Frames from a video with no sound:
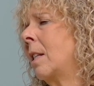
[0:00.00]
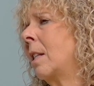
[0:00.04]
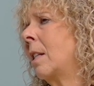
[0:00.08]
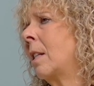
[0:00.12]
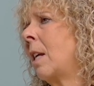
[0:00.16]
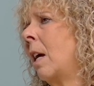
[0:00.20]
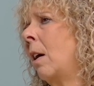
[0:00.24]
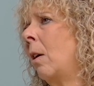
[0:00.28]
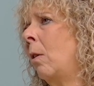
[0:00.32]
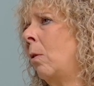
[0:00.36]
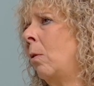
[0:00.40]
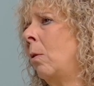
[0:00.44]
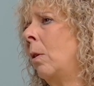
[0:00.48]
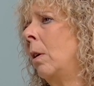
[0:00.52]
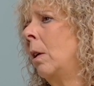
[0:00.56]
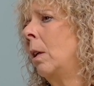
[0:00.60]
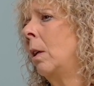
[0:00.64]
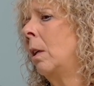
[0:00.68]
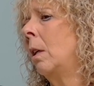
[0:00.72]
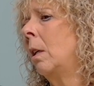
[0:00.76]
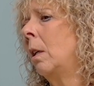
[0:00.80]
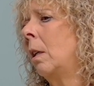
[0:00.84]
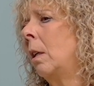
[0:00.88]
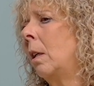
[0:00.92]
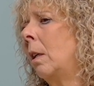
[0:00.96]
So
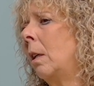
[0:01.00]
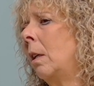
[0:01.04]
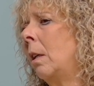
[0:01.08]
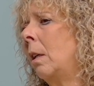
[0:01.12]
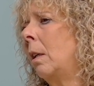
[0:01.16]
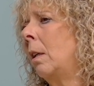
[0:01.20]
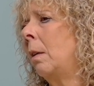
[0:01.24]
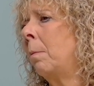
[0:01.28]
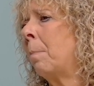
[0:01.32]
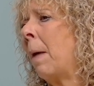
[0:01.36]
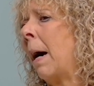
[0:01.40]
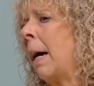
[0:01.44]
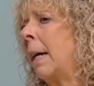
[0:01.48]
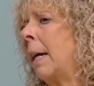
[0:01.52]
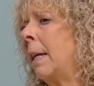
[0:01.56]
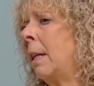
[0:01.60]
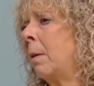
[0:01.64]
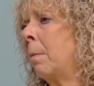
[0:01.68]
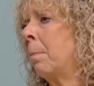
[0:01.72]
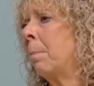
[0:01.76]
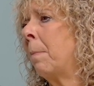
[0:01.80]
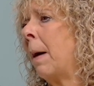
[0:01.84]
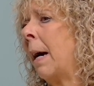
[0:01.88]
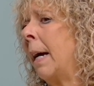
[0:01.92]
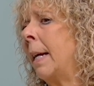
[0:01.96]

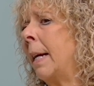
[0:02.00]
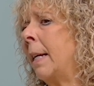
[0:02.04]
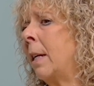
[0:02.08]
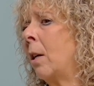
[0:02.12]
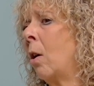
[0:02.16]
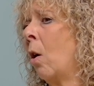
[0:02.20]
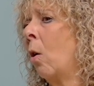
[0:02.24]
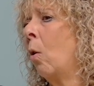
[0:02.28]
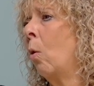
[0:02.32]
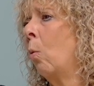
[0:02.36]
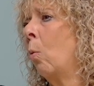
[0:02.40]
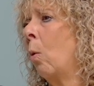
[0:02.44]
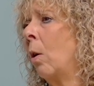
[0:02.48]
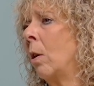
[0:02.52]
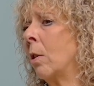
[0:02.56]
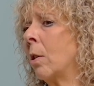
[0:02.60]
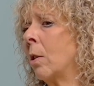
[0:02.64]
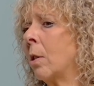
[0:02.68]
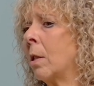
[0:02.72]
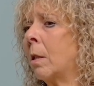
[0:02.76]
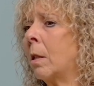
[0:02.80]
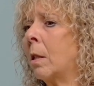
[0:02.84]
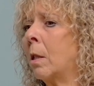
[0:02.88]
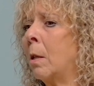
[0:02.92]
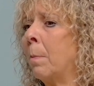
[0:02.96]
my goal
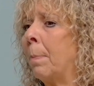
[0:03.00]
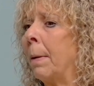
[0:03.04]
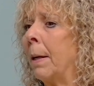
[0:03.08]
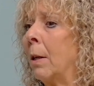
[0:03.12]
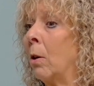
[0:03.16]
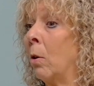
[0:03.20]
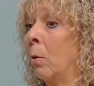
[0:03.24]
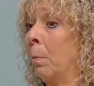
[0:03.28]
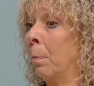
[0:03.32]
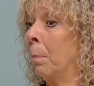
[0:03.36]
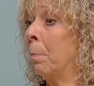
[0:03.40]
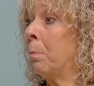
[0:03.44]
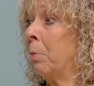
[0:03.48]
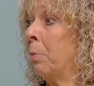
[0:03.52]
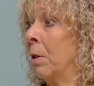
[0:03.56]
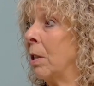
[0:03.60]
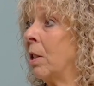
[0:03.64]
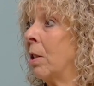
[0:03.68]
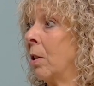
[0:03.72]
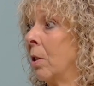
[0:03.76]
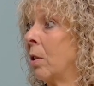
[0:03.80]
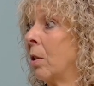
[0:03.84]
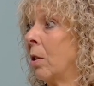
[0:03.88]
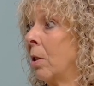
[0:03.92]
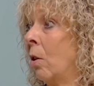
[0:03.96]
was to become
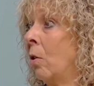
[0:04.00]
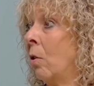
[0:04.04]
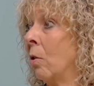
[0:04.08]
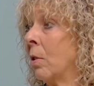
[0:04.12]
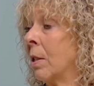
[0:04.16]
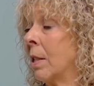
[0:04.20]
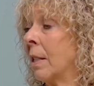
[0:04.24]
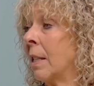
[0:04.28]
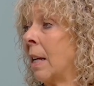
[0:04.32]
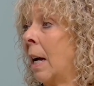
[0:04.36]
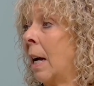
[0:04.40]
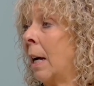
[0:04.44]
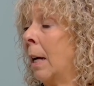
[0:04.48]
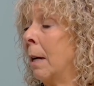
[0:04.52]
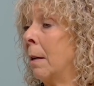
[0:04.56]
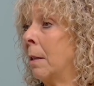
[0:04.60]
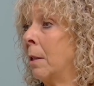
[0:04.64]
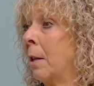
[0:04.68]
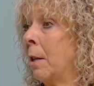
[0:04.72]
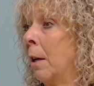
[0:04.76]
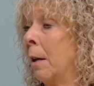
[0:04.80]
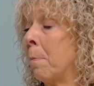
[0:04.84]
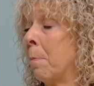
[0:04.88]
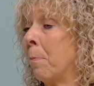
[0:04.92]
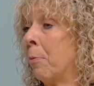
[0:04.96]
British Horse
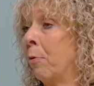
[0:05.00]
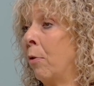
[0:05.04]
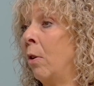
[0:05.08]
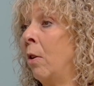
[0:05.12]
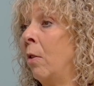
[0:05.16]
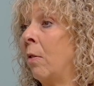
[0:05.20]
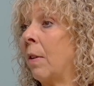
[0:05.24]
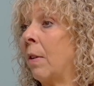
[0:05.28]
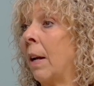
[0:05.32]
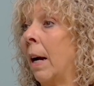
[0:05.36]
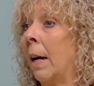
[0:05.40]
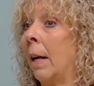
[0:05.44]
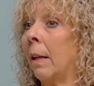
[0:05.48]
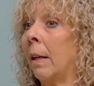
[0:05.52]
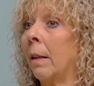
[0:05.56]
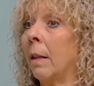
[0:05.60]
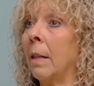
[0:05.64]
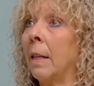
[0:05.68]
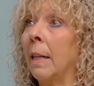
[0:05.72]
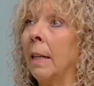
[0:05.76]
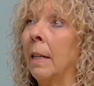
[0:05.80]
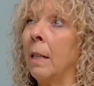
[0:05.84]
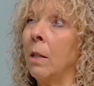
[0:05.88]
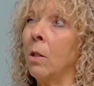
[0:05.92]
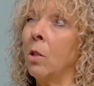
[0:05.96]
Society approved,
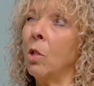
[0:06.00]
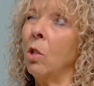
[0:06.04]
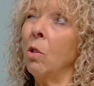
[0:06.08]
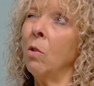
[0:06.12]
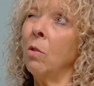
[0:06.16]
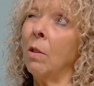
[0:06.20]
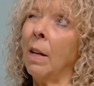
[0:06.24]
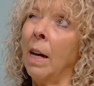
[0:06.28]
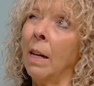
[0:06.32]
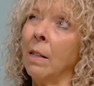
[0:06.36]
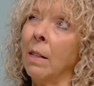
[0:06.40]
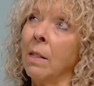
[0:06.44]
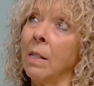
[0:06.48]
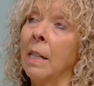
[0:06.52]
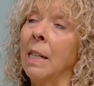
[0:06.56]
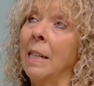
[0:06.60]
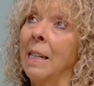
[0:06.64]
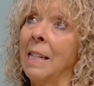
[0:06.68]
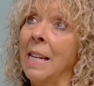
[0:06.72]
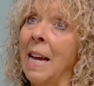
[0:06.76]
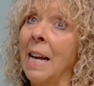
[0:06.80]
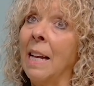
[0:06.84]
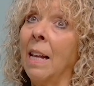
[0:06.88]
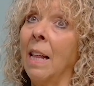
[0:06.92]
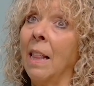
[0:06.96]
and in
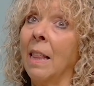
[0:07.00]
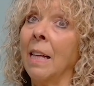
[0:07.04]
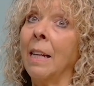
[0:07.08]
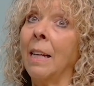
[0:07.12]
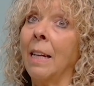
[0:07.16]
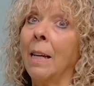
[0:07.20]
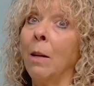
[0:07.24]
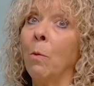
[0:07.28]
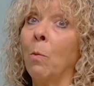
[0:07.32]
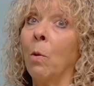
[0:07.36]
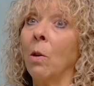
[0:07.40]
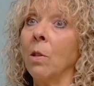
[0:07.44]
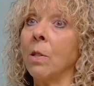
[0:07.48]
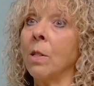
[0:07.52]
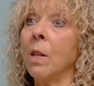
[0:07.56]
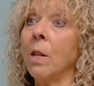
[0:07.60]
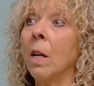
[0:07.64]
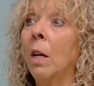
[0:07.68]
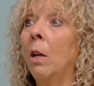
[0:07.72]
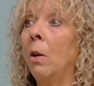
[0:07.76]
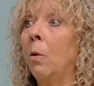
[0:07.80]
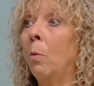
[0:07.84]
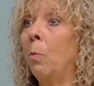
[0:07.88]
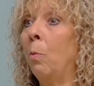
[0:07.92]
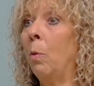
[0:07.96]
2010, I think it was,
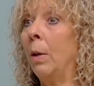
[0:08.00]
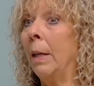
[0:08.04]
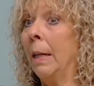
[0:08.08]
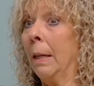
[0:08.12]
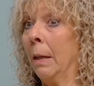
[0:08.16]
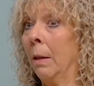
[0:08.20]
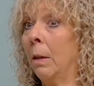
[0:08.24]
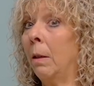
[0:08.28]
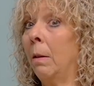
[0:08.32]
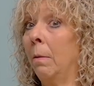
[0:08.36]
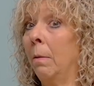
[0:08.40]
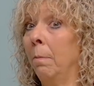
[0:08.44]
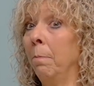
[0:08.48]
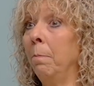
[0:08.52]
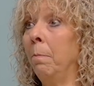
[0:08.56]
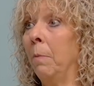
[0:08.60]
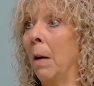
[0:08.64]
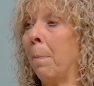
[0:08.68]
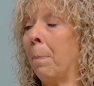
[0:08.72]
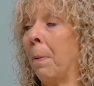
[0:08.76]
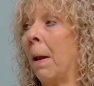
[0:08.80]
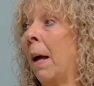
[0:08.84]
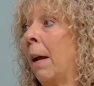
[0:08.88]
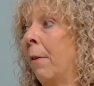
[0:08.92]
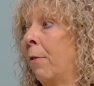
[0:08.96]
we
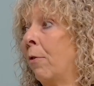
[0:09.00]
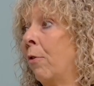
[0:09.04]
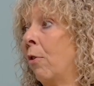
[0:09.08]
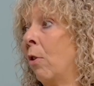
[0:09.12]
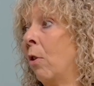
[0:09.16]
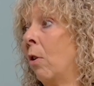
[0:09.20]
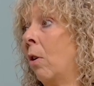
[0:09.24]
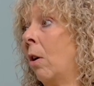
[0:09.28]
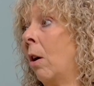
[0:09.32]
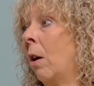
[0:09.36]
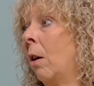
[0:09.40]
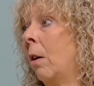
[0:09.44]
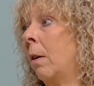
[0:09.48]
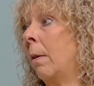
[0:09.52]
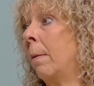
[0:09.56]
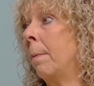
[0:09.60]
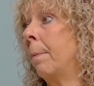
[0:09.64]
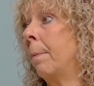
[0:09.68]
applied for our